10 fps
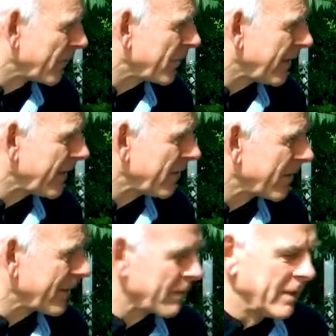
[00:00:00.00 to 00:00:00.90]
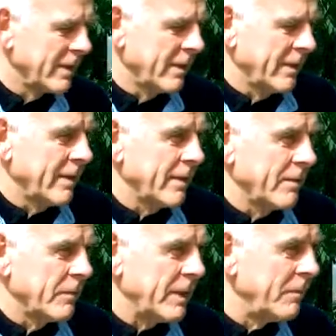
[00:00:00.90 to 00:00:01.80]
of things, and
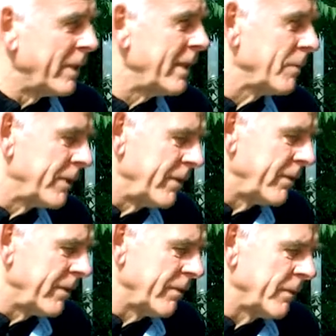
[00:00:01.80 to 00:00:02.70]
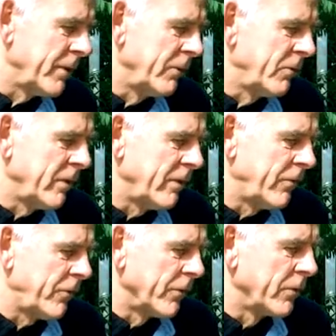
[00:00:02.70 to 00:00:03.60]
in my opinion, coaches
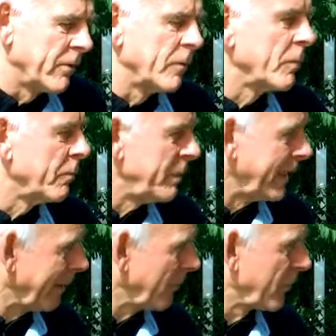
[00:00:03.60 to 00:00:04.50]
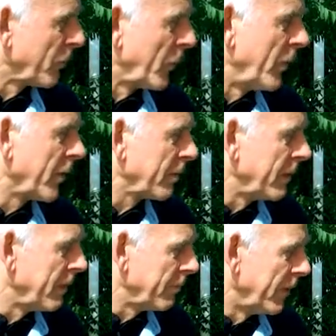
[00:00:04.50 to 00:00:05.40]
should be able to work
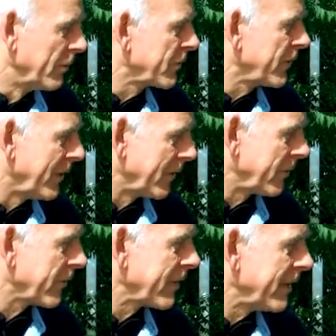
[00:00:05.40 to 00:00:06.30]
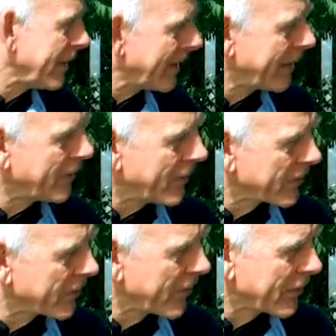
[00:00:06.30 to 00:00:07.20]
both consciously and
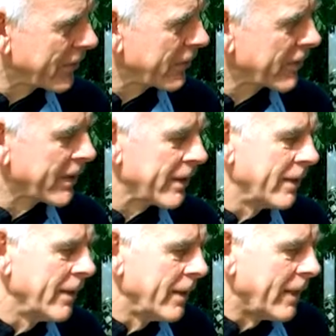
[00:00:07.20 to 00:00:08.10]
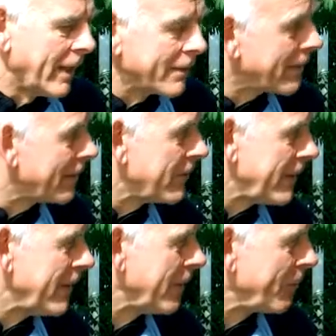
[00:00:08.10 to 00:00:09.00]
unconsciously, and
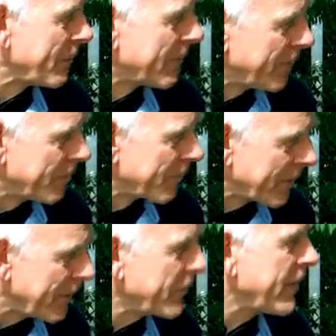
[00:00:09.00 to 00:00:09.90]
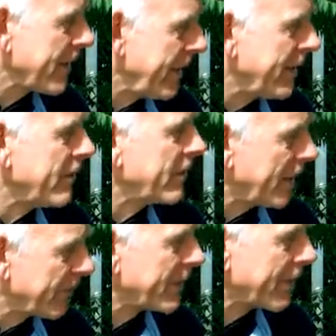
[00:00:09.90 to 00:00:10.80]
this technique is
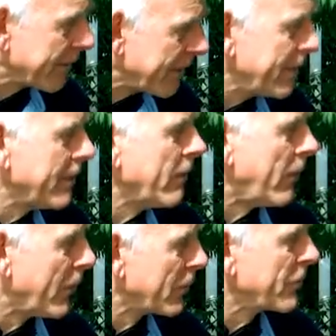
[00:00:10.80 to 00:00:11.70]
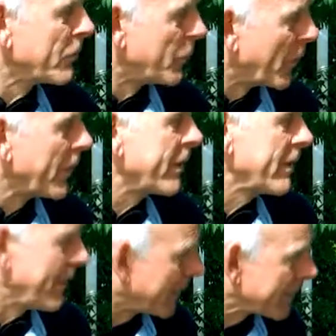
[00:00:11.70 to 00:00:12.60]
definitely also working
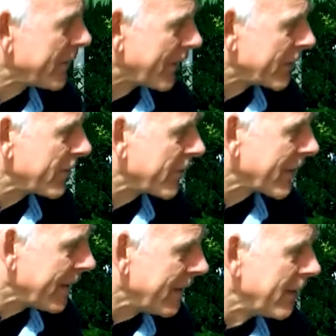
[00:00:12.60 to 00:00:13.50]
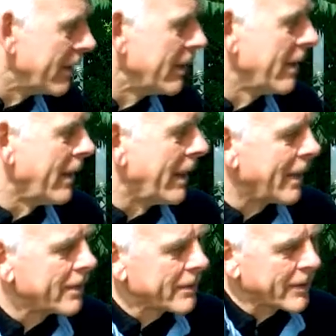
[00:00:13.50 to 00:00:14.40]
unconsciously,
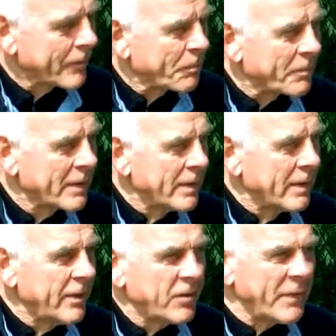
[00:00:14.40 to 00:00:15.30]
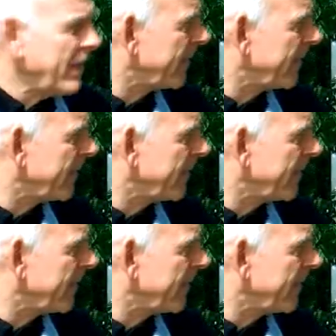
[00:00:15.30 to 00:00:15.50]
and it's a very